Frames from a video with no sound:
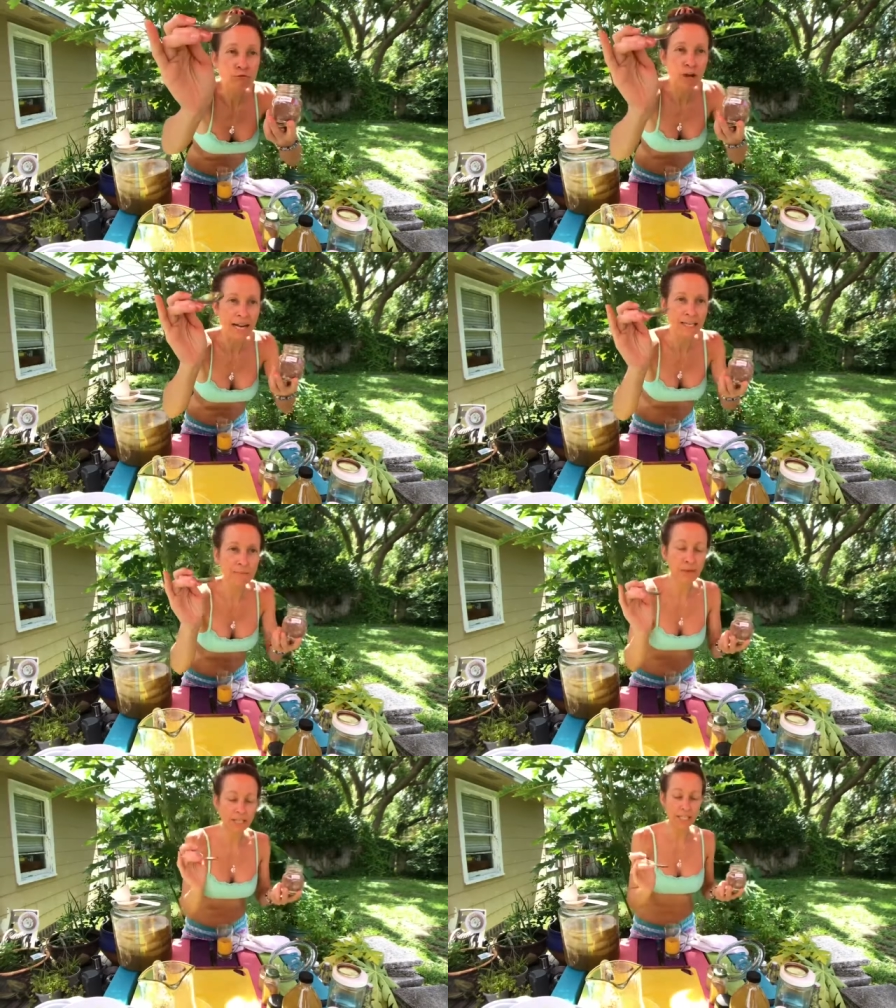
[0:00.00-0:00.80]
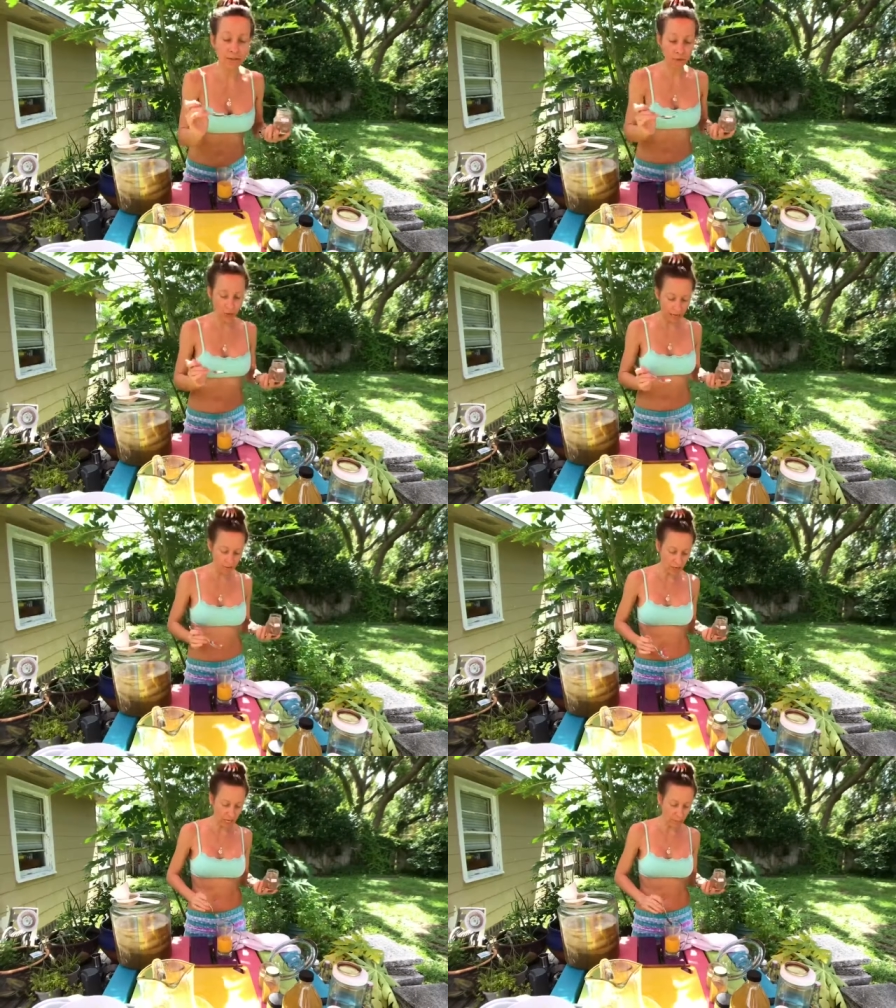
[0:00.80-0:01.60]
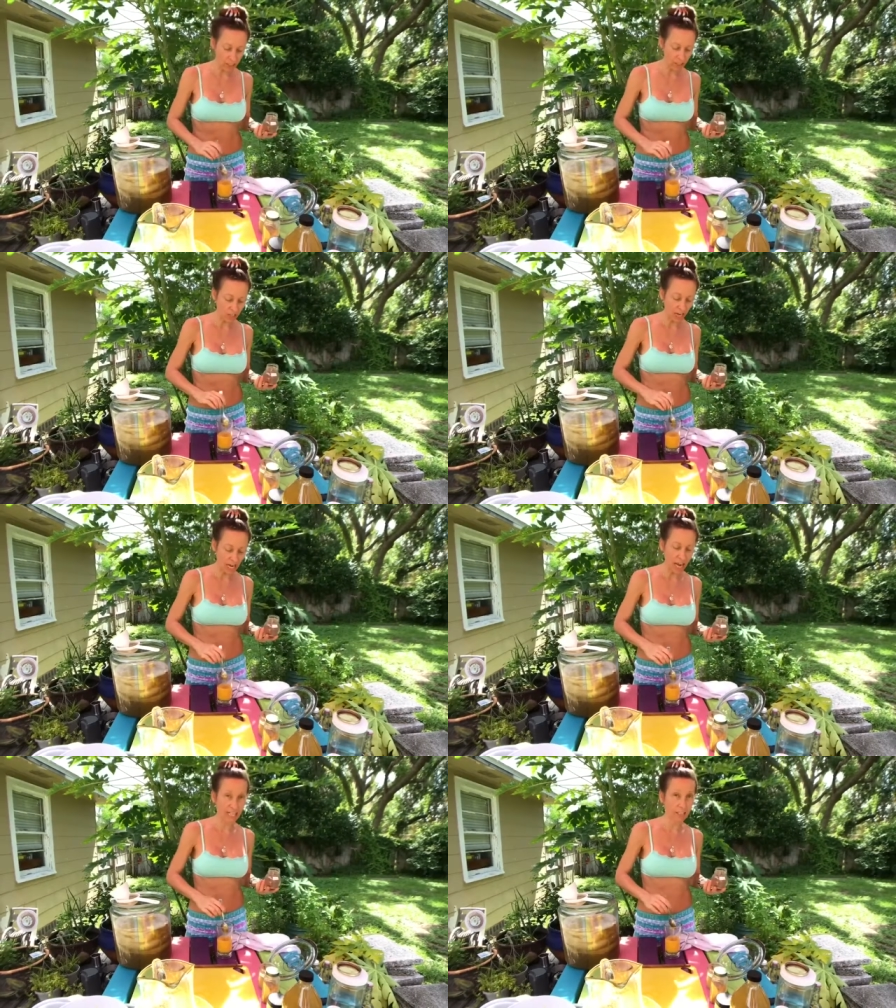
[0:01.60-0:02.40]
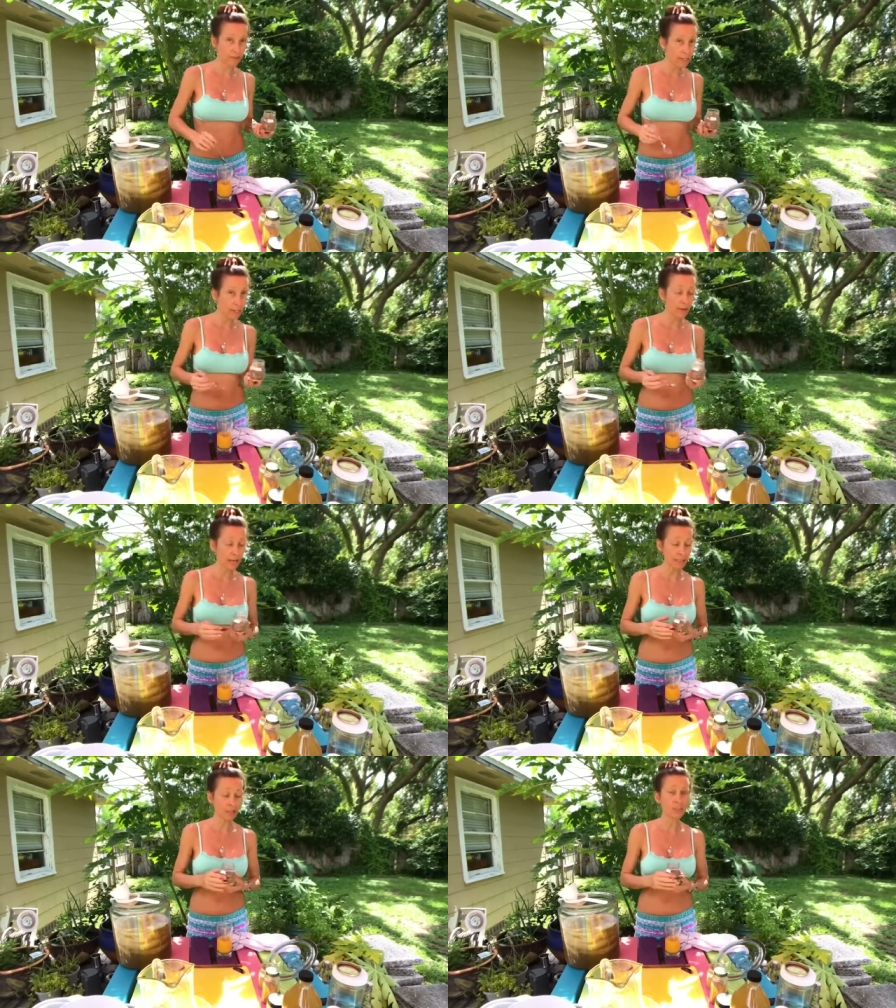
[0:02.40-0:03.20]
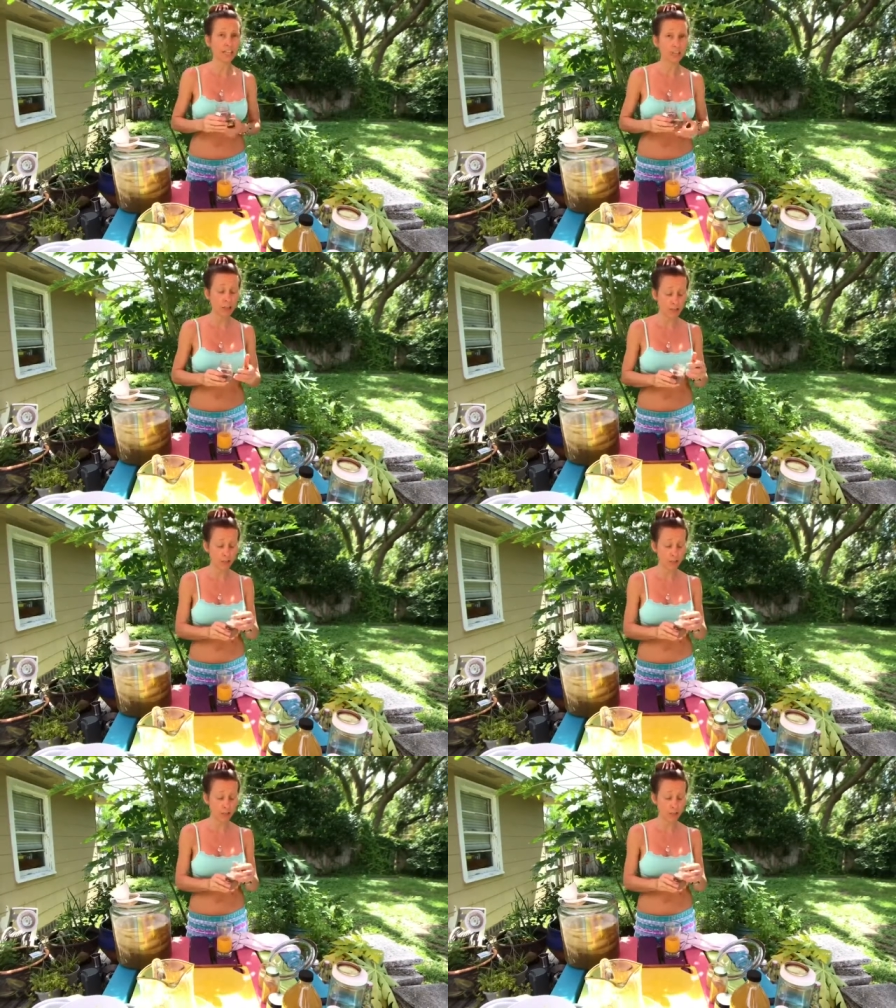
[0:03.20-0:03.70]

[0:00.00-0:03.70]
Right, Brenda? If you have diabetes, I highly recommend. Ceylon